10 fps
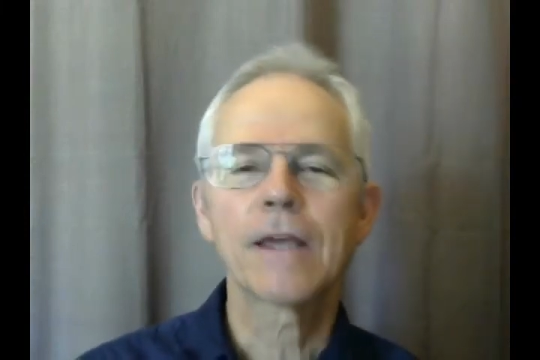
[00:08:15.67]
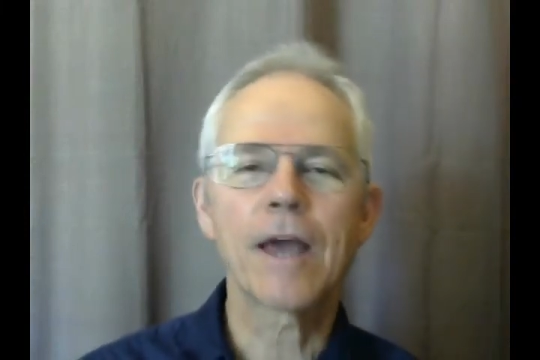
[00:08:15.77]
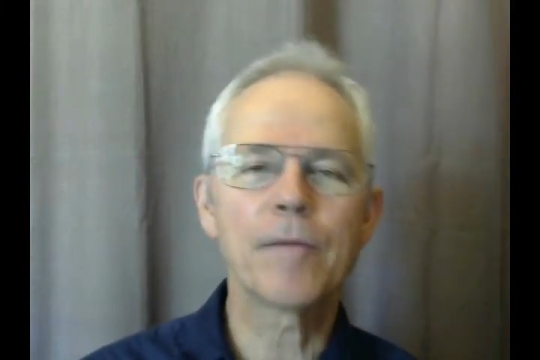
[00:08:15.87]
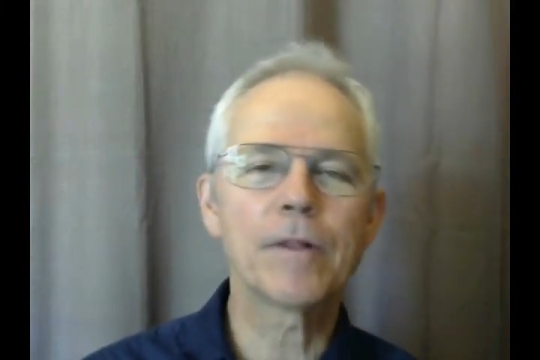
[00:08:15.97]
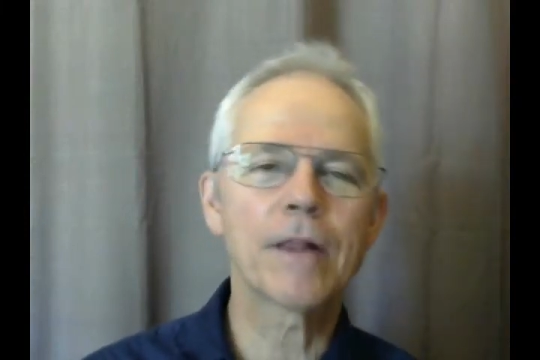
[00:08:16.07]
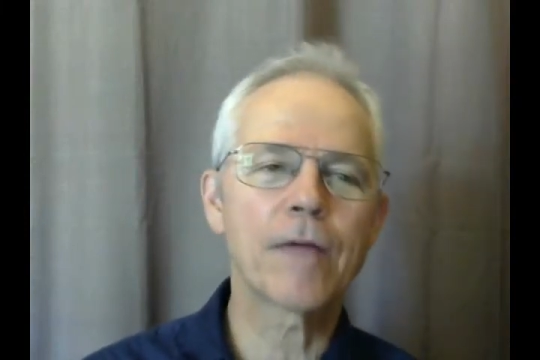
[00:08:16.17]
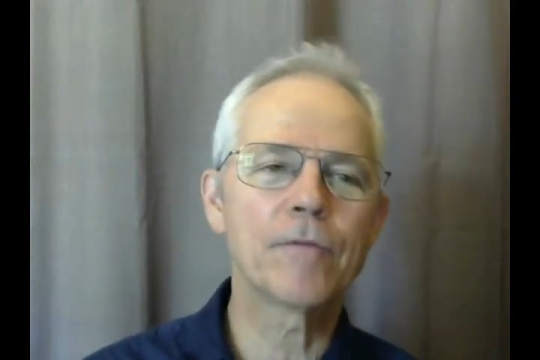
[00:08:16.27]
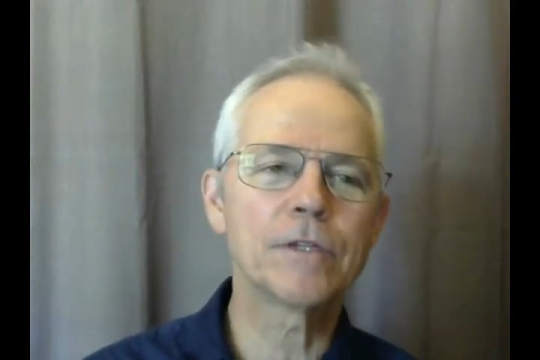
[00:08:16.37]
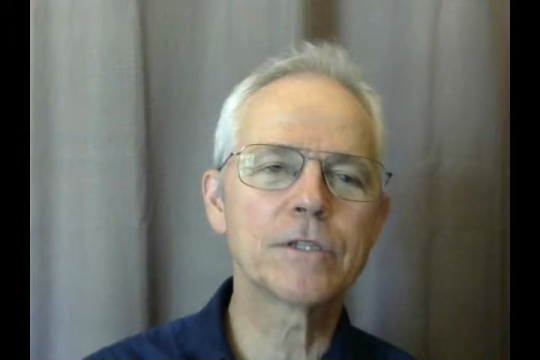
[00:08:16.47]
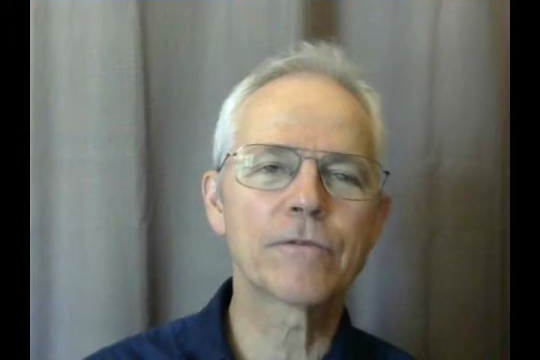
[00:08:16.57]
can be
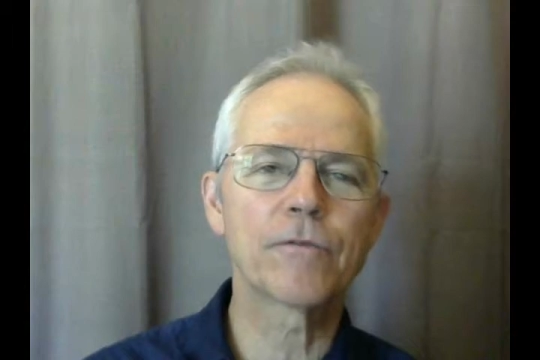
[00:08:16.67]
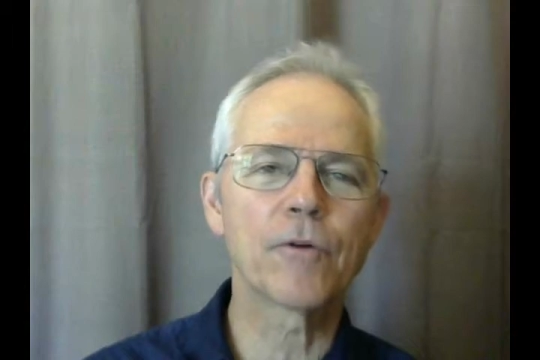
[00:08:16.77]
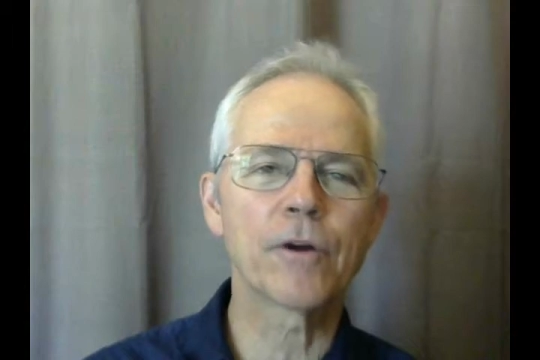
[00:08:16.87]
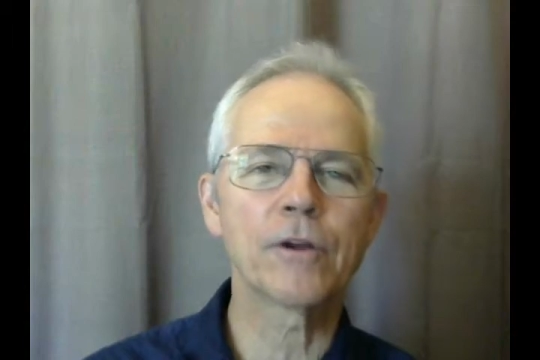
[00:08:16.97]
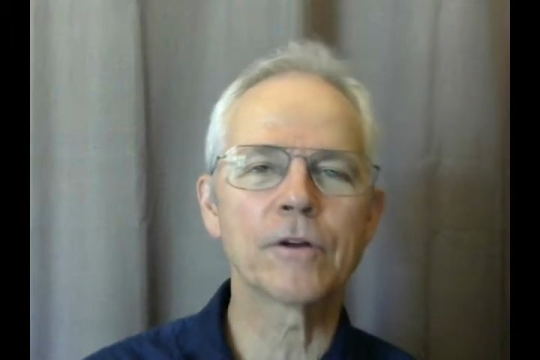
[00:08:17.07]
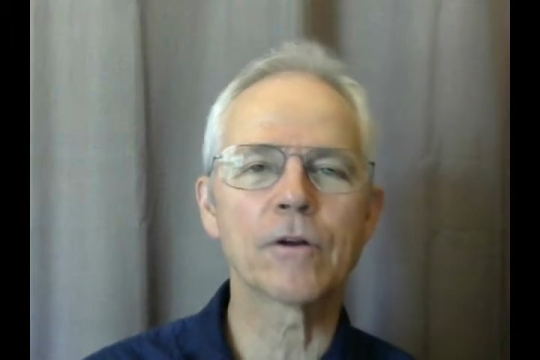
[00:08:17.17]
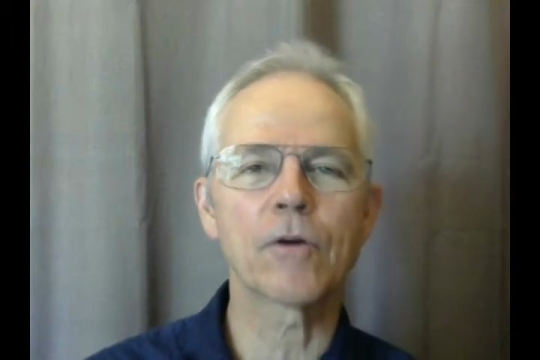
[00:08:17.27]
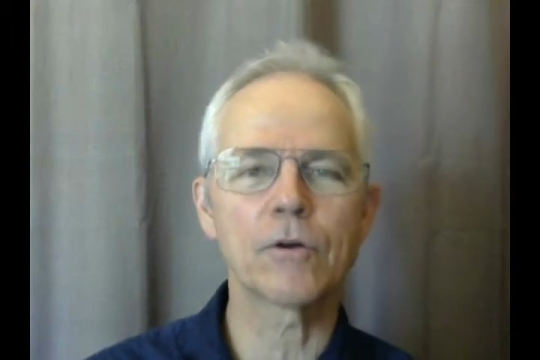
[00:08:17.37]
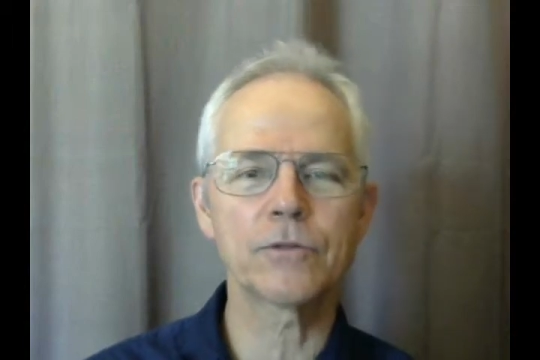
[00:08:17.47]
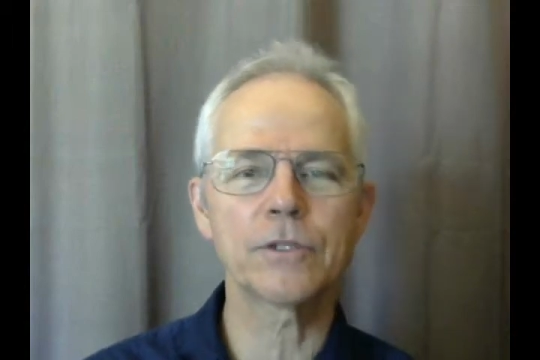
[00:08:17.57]
leveraged for your
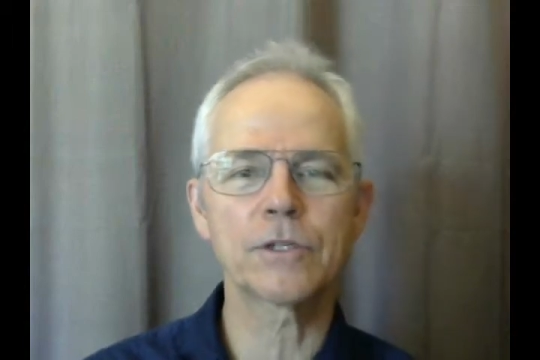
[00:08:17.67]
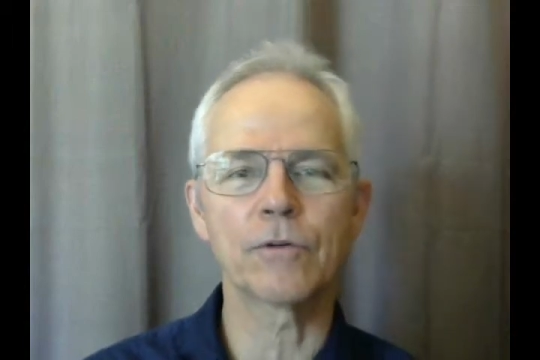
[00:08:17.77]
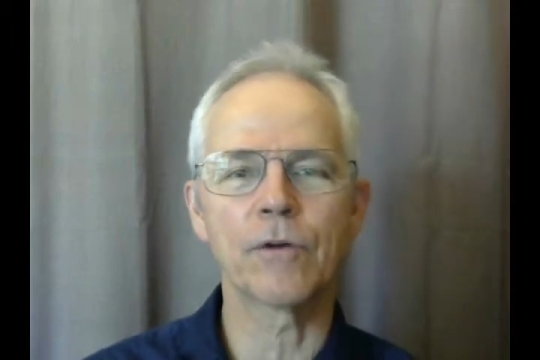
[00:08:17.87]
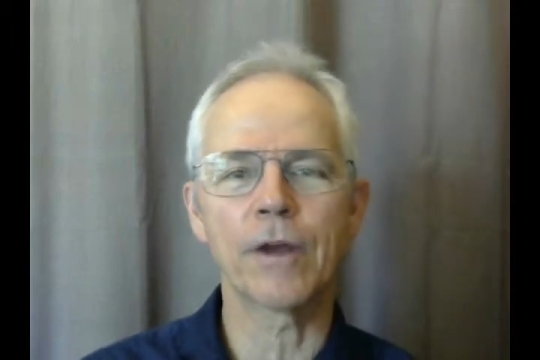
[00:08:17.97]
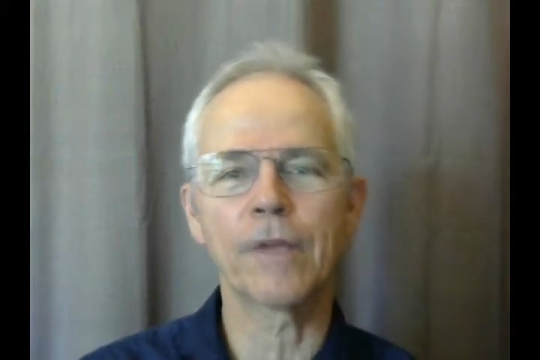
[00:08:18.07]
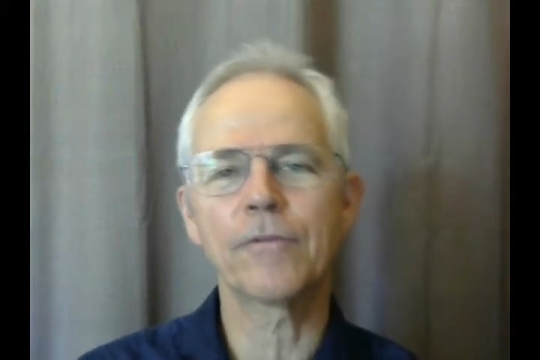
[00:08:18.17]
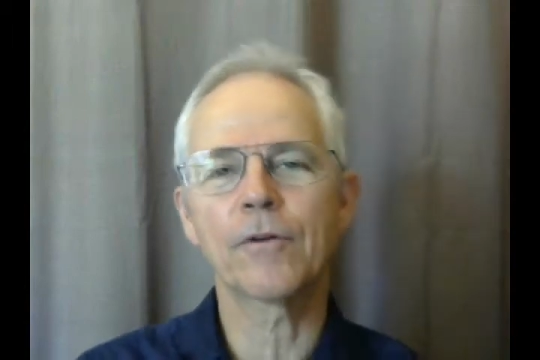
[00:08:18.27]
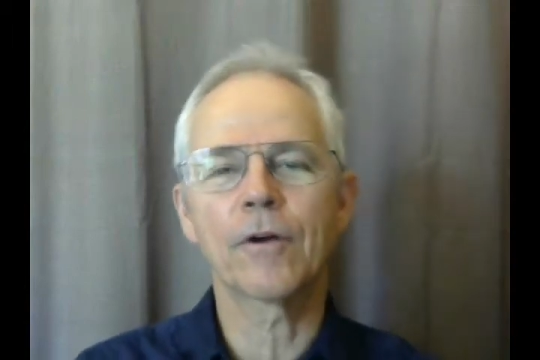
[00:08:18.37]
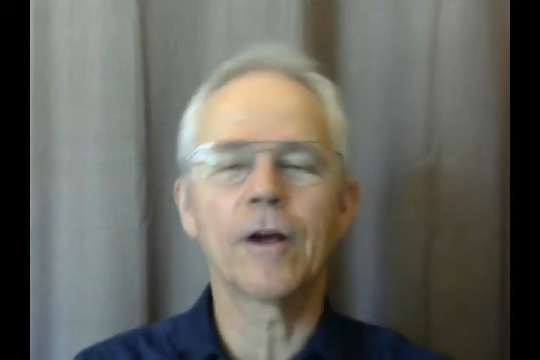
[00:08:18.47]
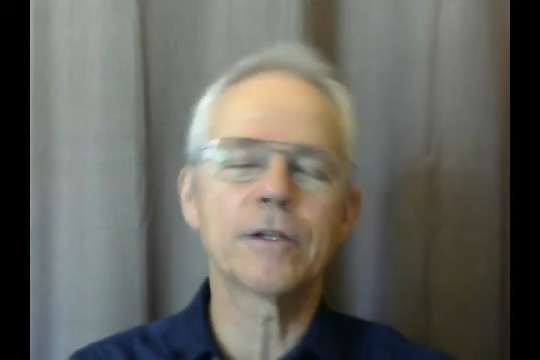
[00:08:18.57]
grocery store if
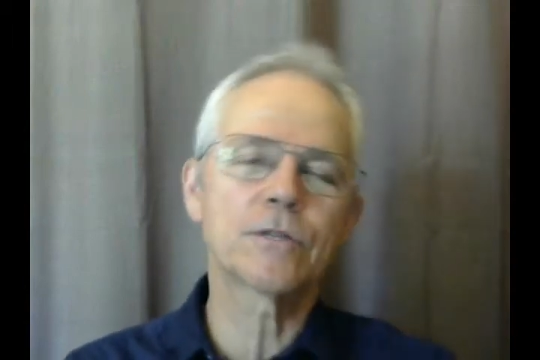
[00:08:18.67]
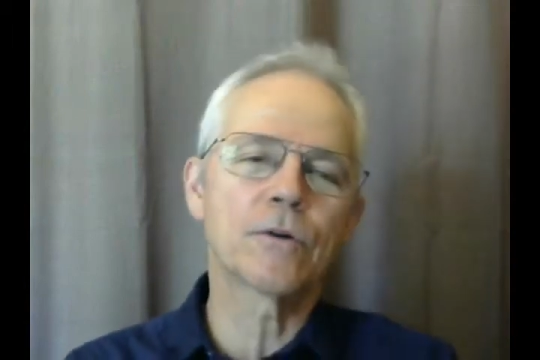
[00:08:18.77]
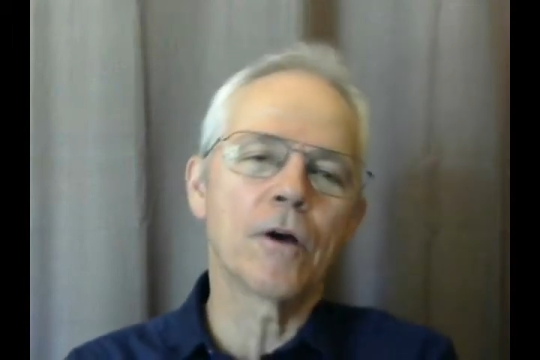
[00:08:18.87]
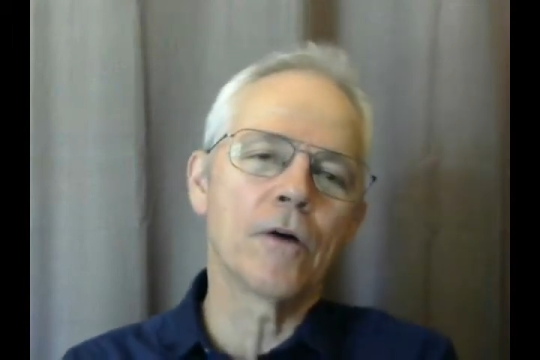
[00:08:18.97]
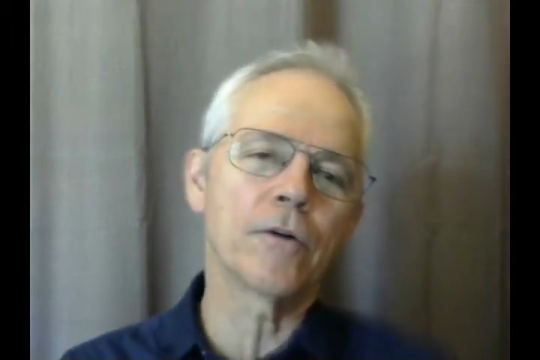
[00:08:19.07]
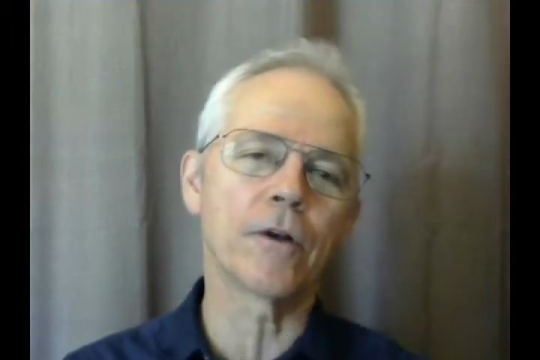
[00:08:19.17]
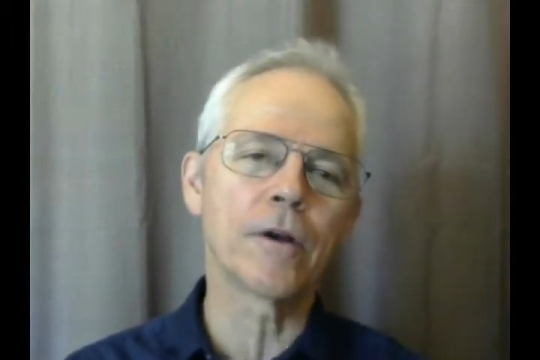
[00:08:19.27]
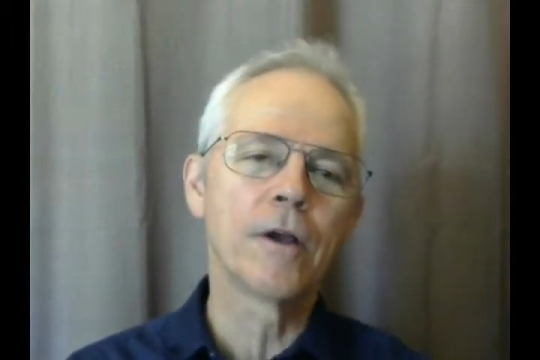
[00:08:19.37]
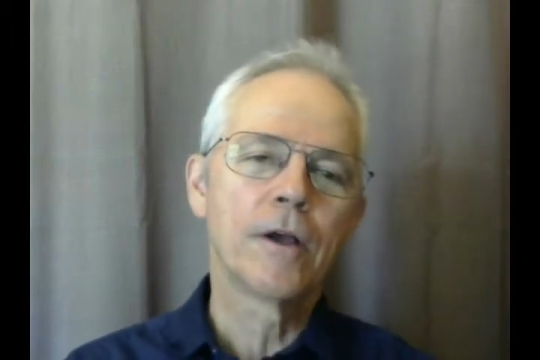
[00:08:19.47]
you're a store owner.